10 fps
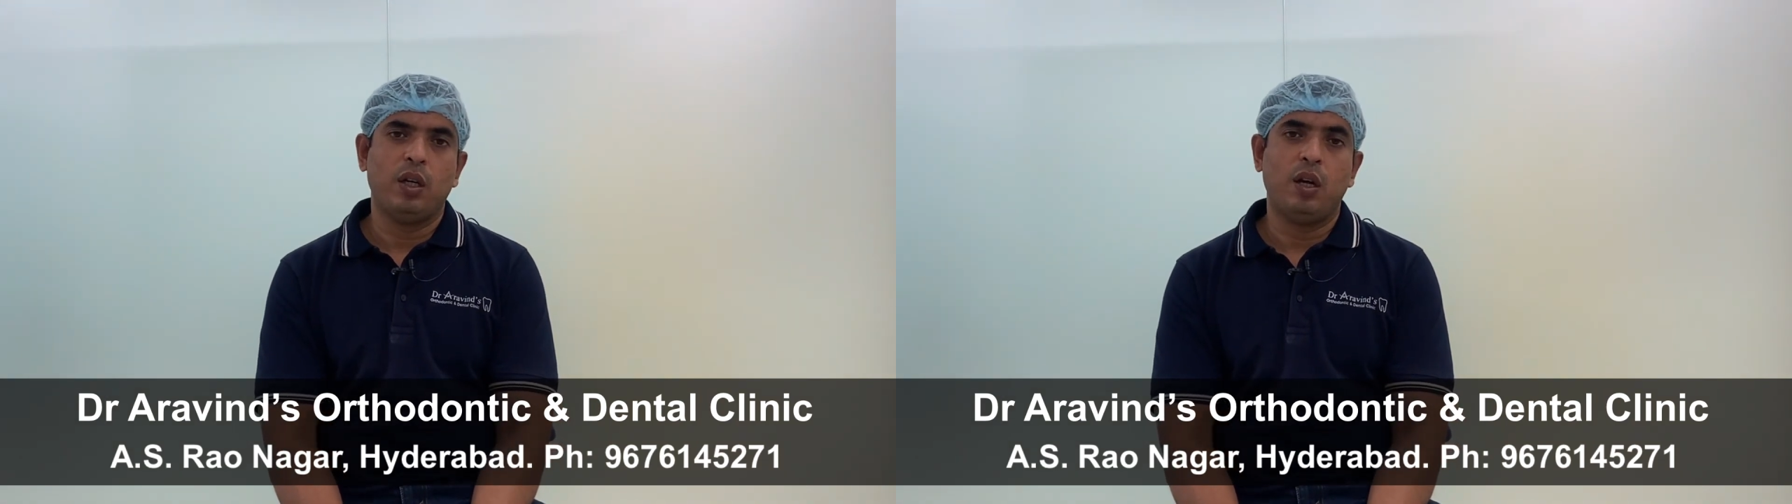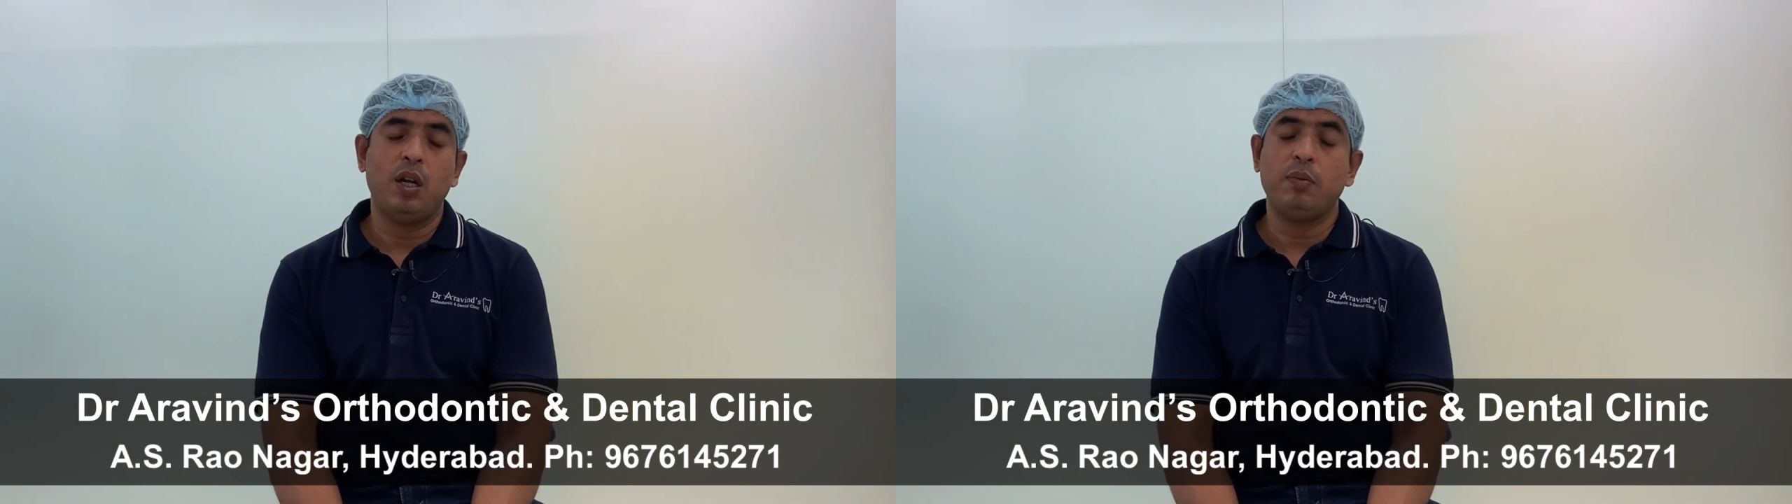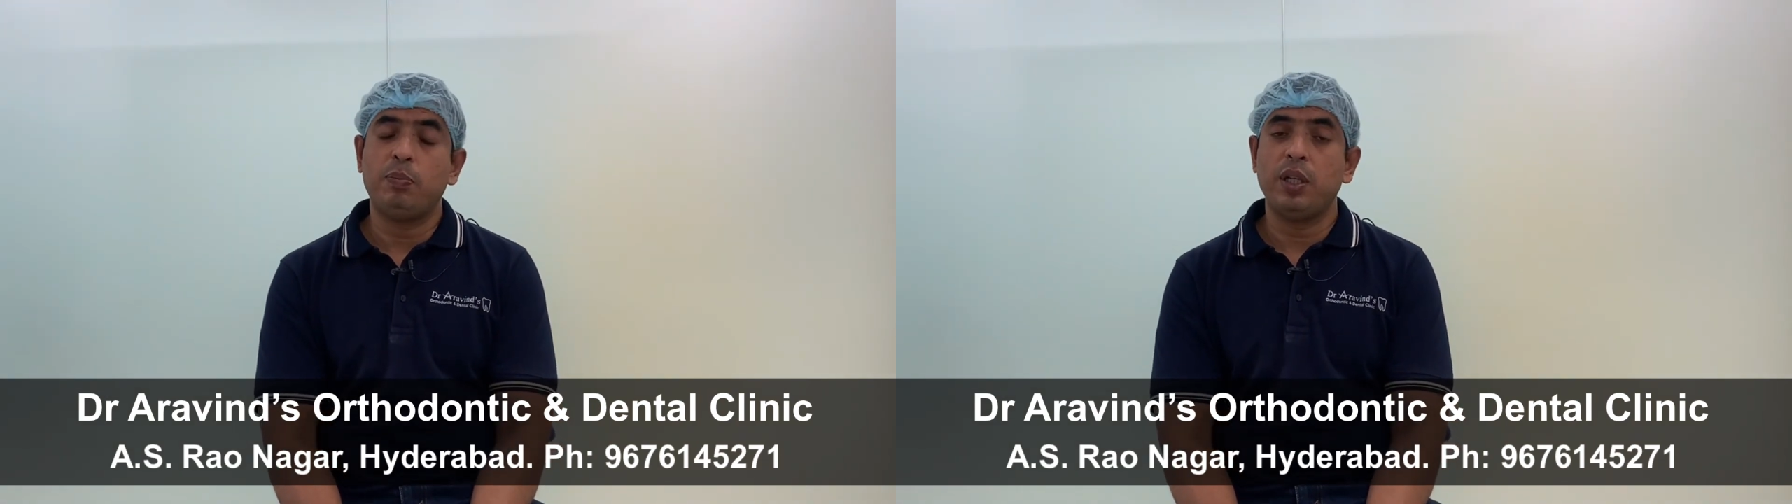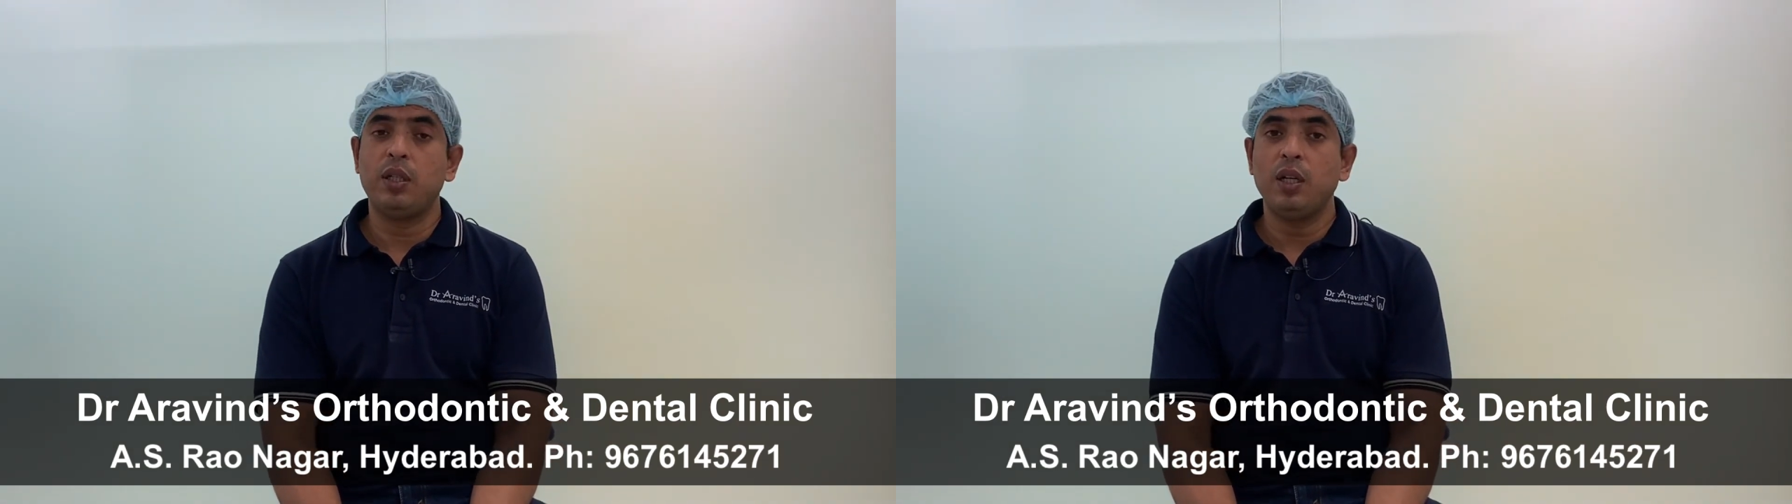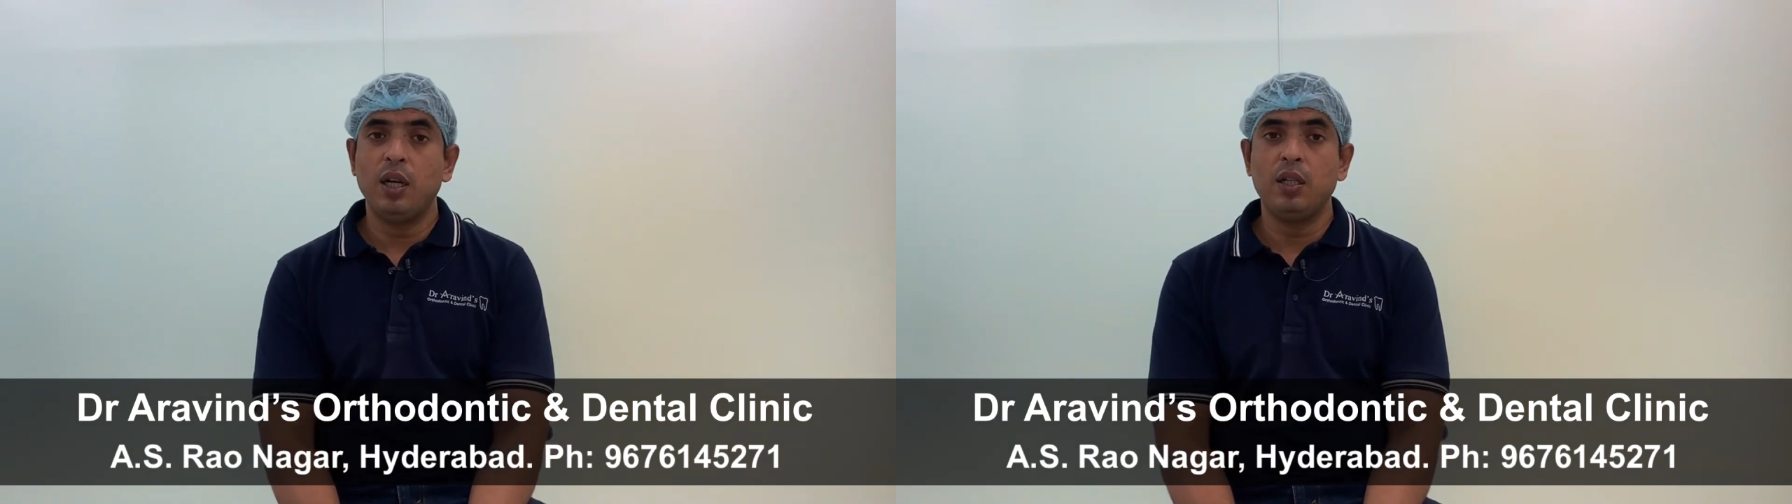or
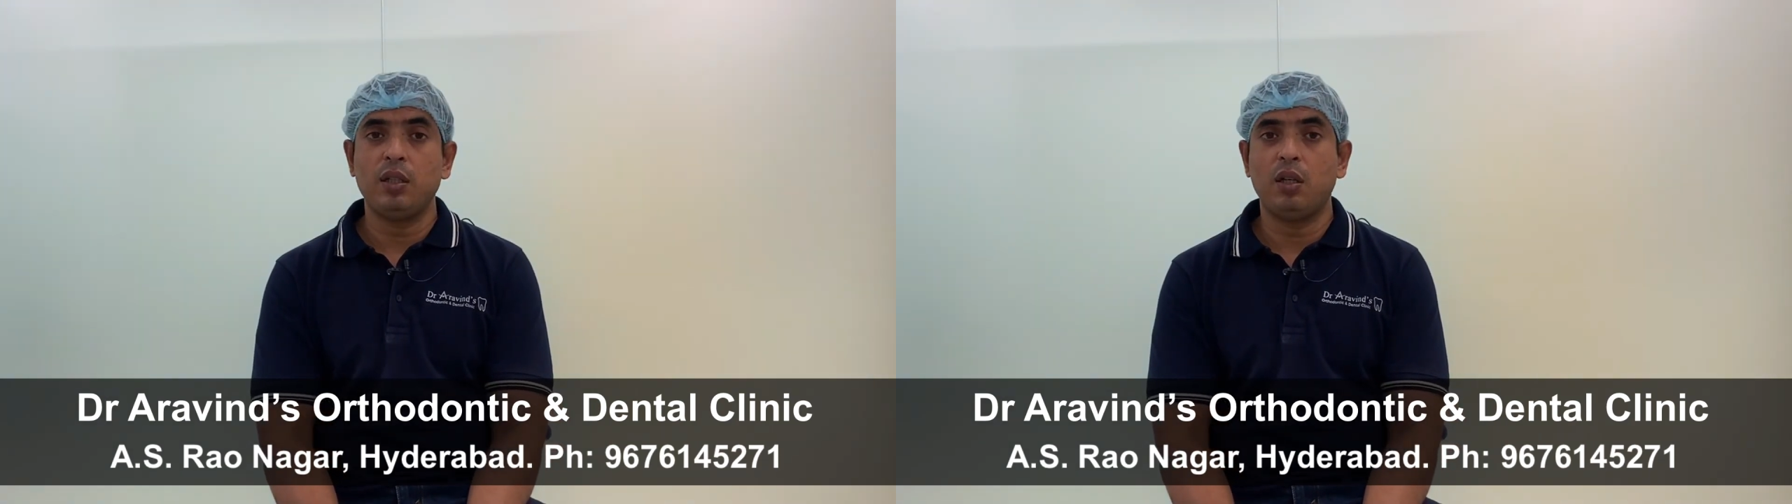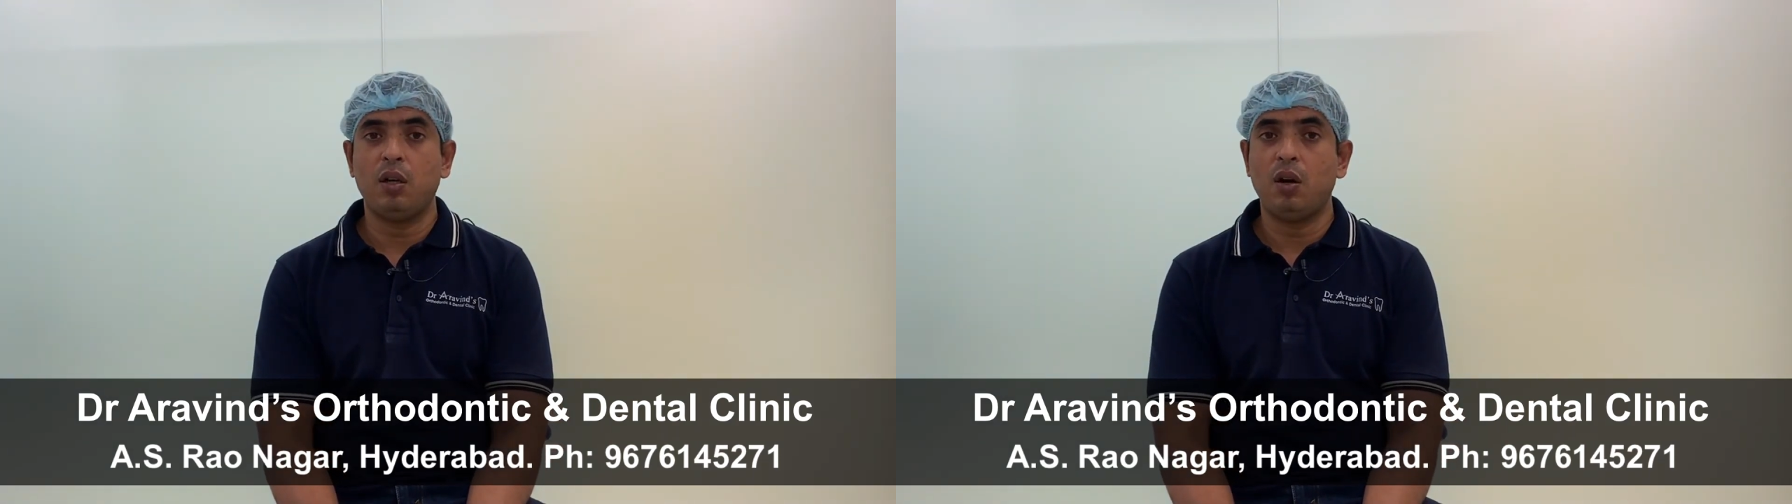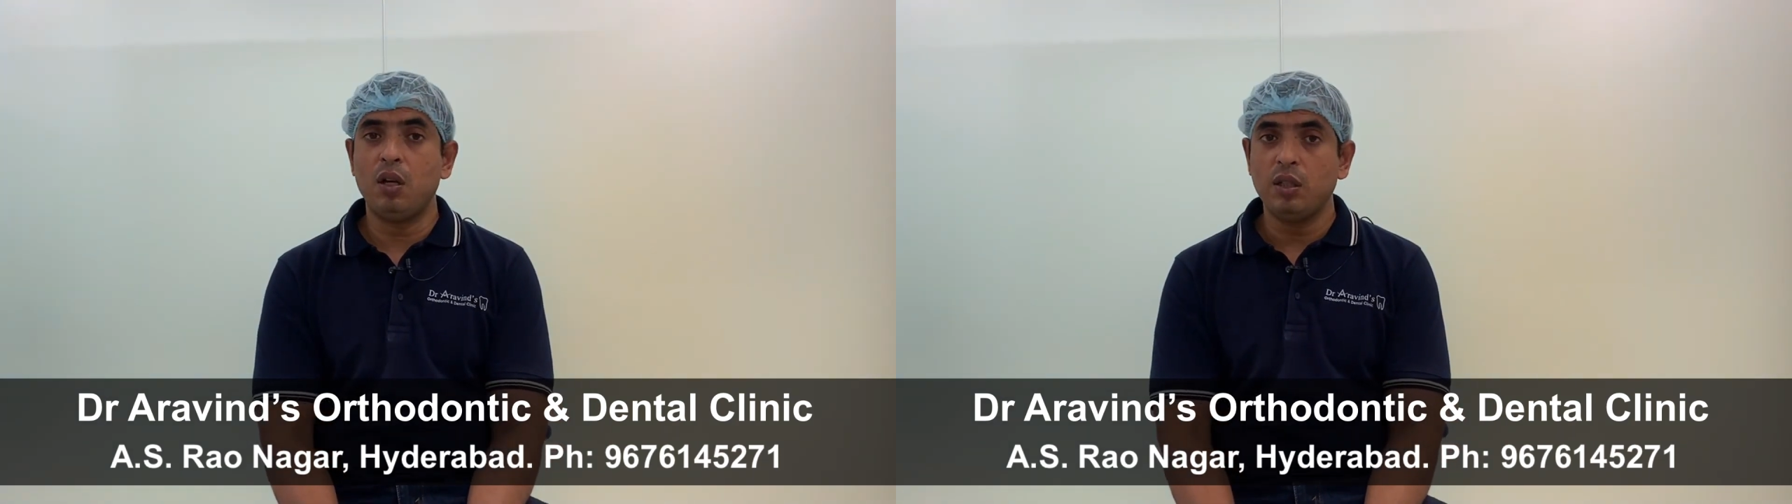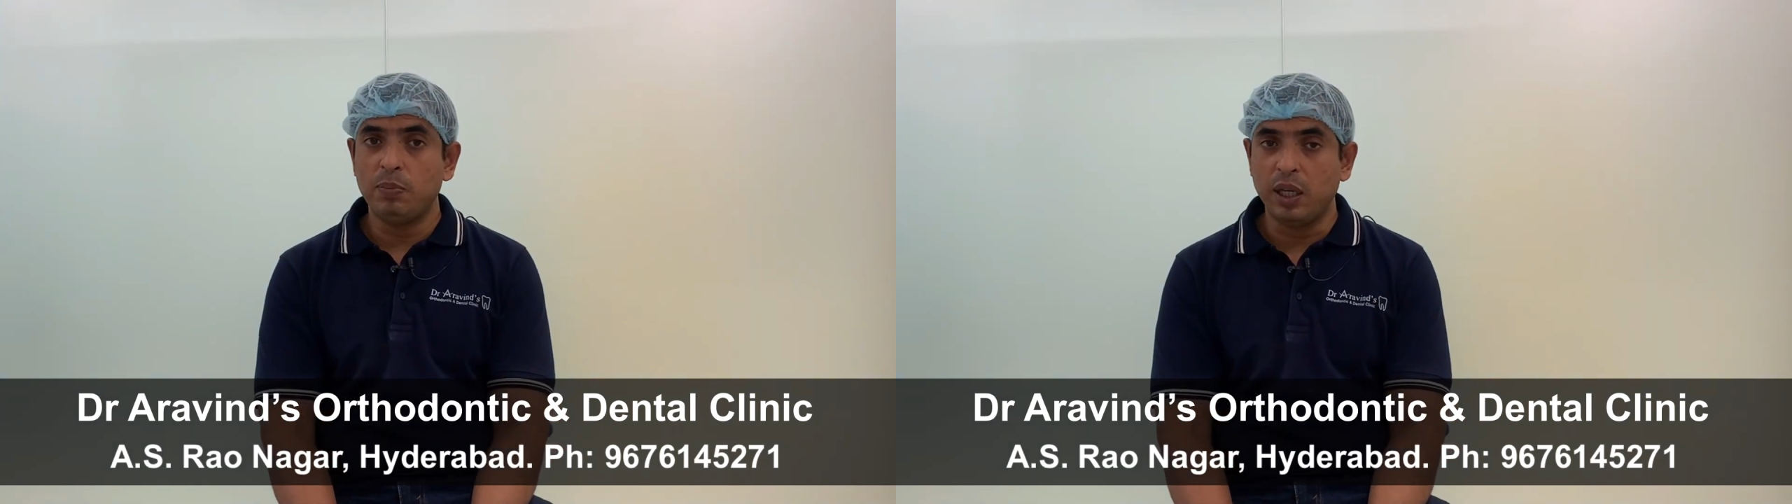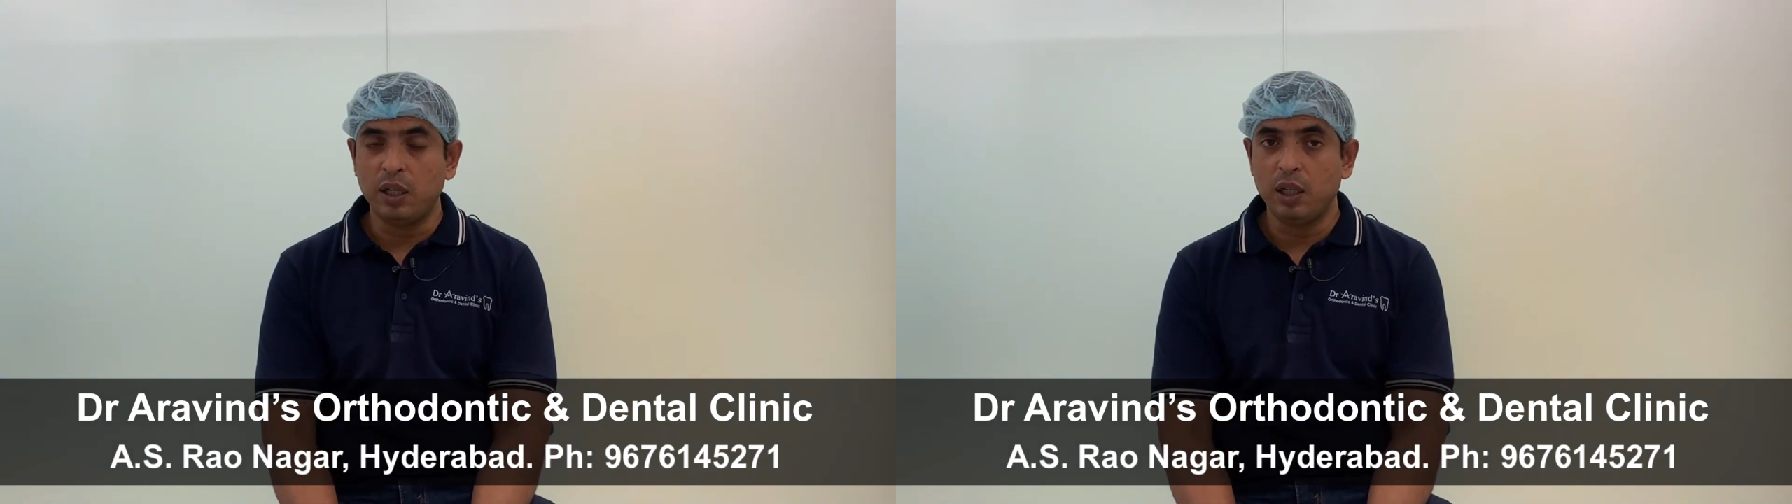patient has cross bite